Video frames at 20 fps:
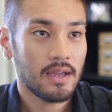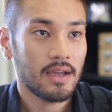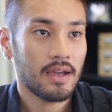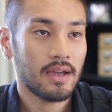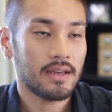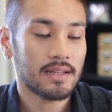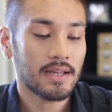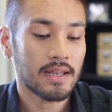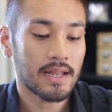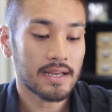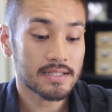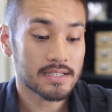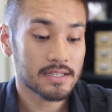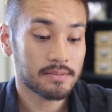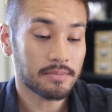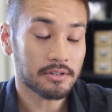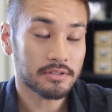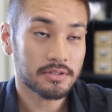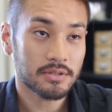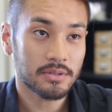and that lasted
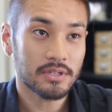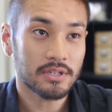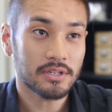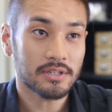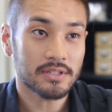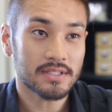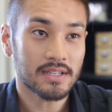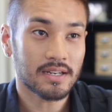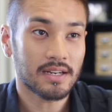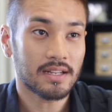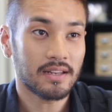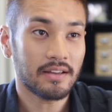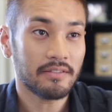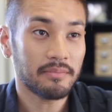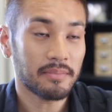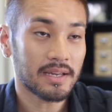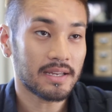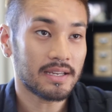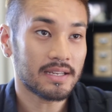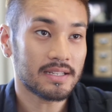about 2 years, and I love
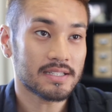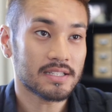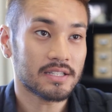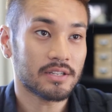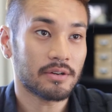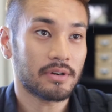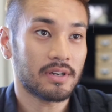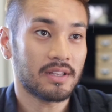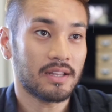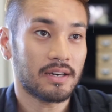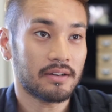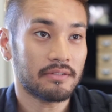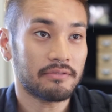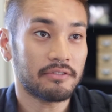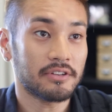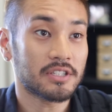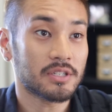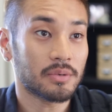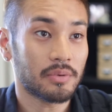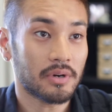my kids and they were a lot of
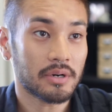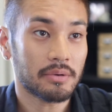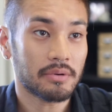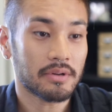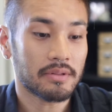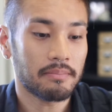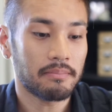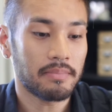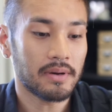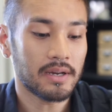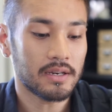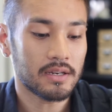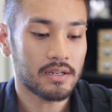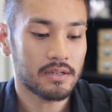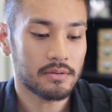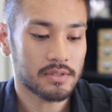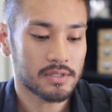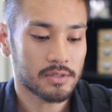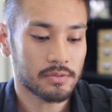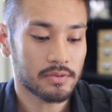fun to work with, but
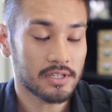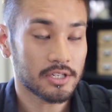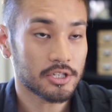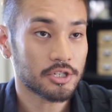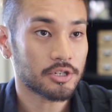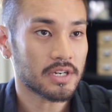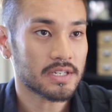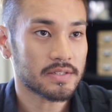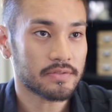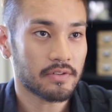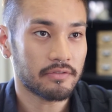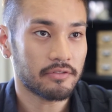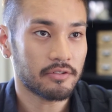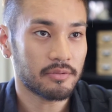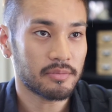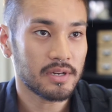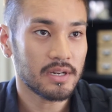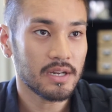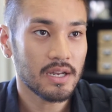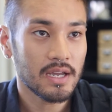it was really stressful for
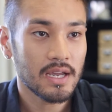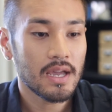me.